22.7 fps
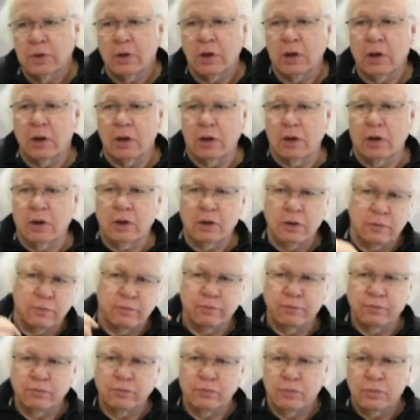
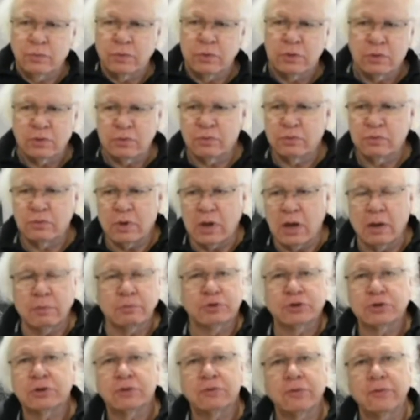I'm
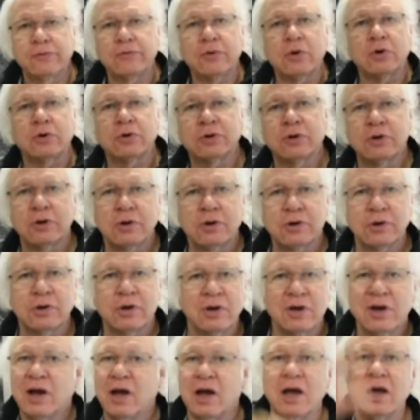sure we've all heard,
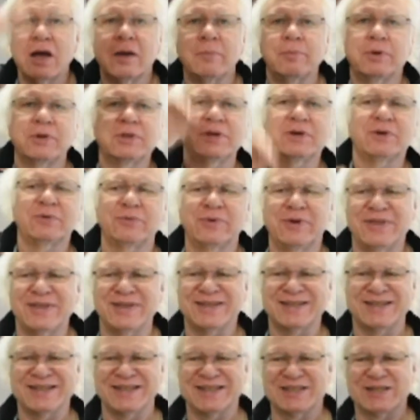but they're with
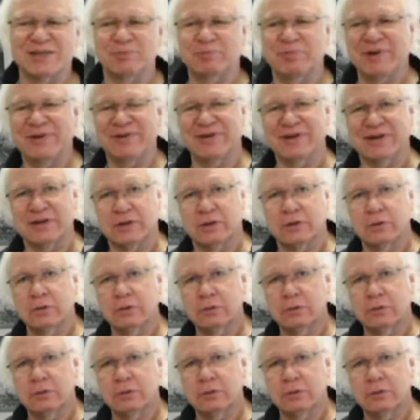us in spirit.